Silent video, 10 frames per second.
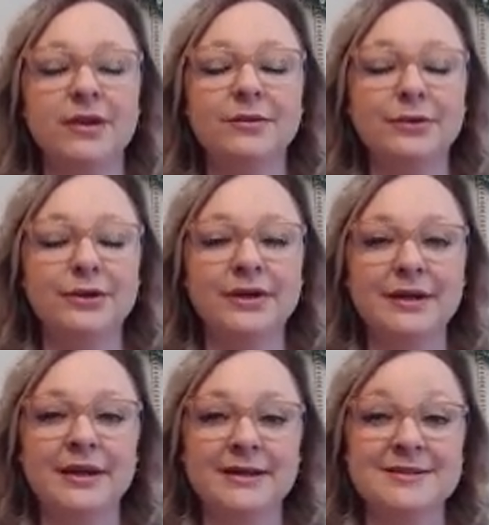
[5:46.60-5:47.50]
that
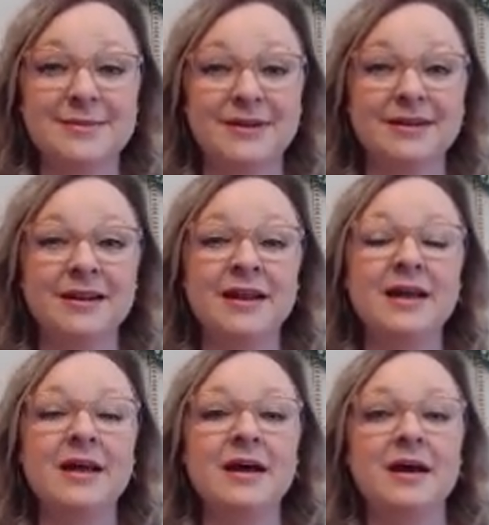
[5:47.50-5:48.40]
learning has been
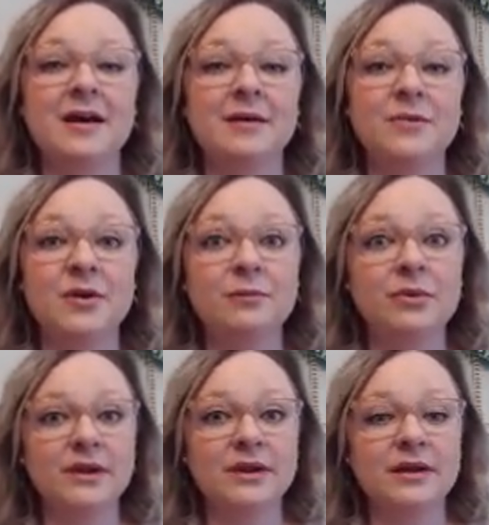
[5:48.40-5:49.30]

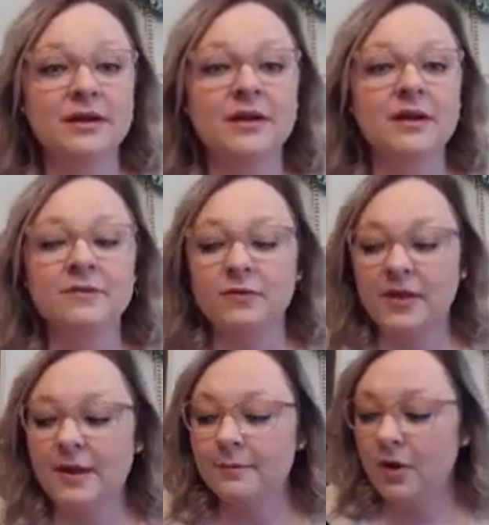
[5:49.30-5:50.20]
completed for
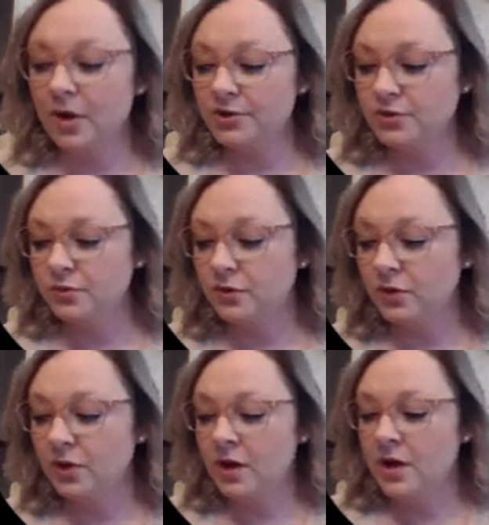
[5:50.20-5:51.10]
that
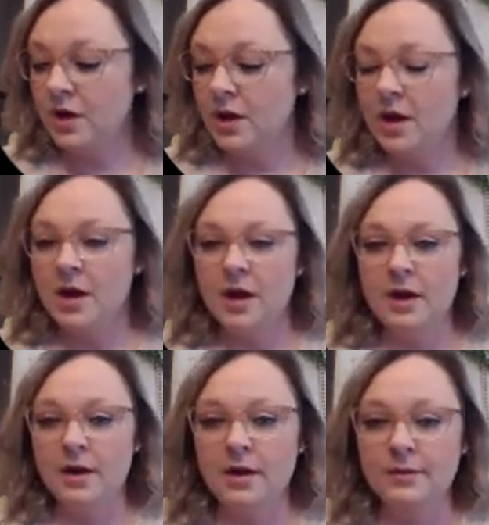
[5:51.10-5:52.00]
module.
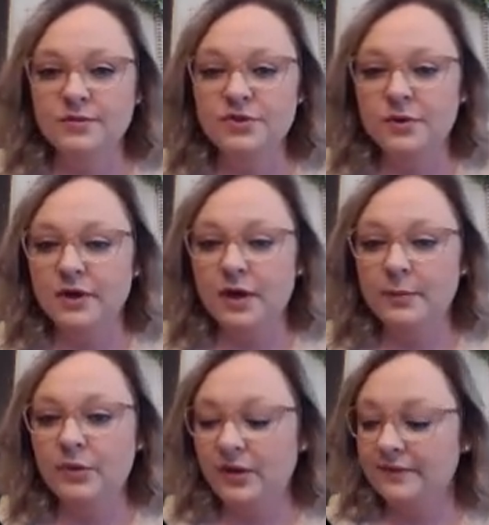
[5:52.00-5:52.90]
So a
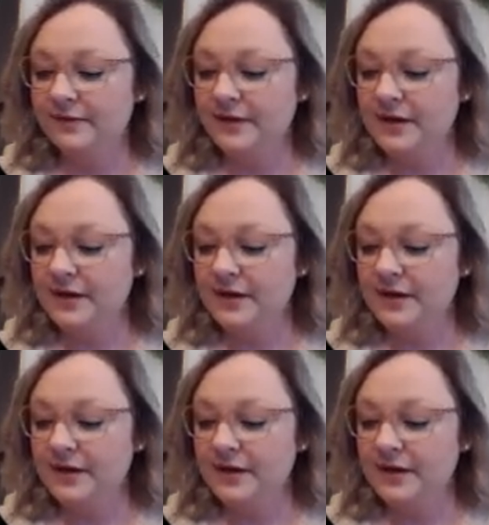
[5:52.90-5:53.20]
couple of